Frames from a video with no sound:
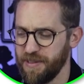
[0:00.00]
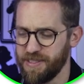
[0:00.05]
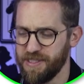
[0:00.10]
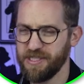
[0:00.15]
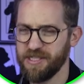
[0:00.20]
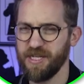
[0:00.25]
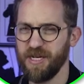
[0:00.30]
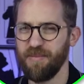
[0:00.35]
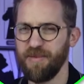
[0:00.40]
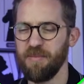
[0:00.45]
it's
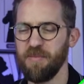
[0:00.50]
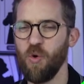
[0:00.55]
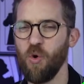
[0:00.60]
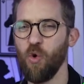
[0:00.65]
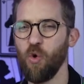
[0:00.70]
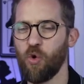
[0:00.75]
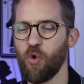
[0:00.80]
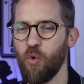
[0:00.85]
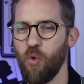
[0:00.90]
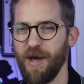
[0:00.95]
just going to be
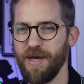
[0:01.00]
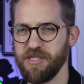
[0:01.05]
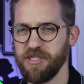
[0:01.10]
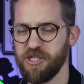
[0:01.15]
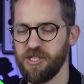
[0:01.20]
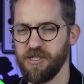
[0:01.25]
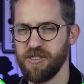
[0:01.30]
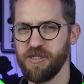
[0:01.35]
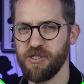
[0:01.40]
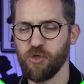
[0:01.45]
more
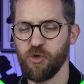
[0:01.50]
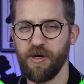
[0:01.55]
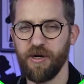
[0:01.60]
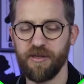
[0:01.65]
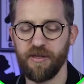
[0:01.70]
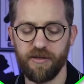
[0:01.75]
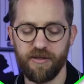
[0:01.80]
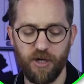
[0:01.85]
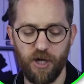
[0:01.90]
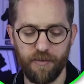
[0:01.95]
questions trying to
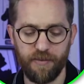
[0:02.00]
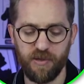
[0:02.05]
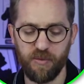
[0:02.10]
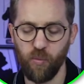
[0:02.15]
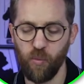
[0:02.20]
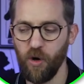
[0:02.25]
determine